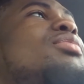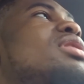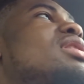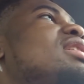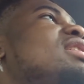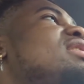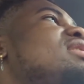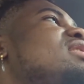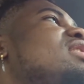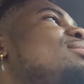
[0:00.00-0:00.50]
But
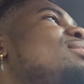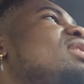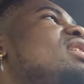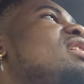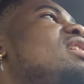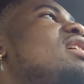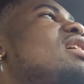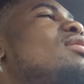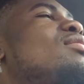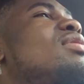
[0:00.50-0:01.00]
listen, I'm gonna
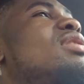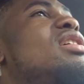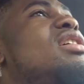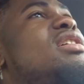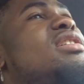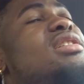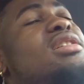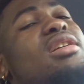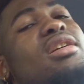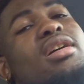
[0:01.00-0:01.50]
leave y'all with
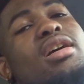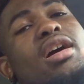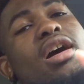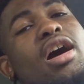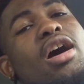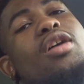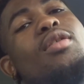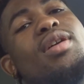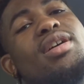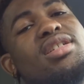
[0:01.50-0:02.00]
this.
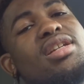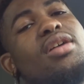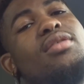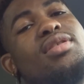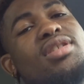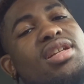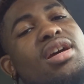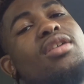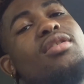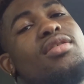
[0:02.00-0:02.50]
Always,
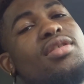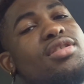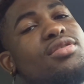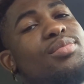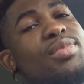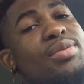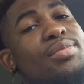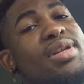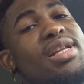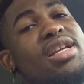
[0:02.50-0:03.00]
always, always
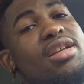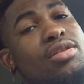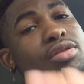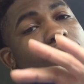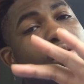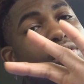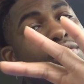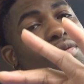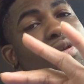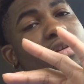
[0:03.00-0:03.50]
remember these
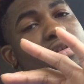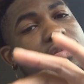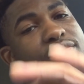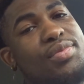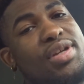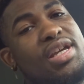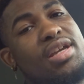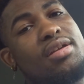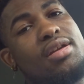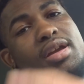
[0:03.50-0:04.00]
three words,
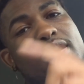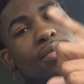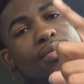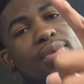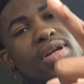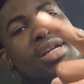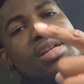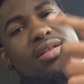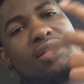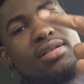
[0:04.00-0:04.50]
man.
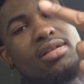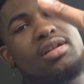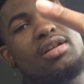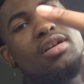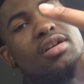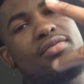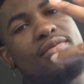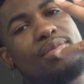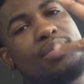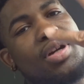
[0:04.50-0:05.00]
Peace,
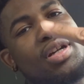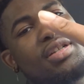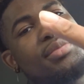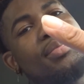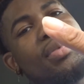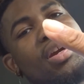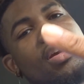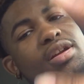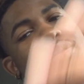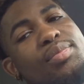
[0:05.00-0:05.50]
love, and
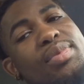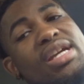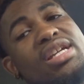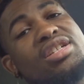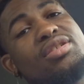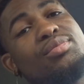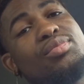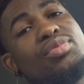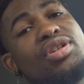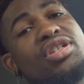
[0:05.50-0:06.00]
prosperity, man.
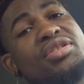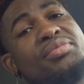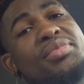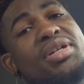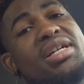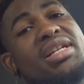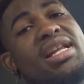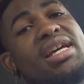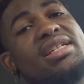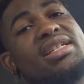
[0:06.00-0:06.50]
It's your boy
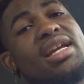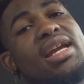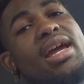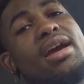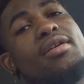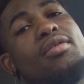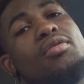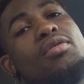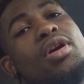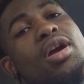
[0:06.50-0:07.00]
Jamal Nyjae
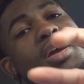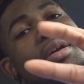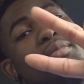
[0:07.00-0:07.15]
out.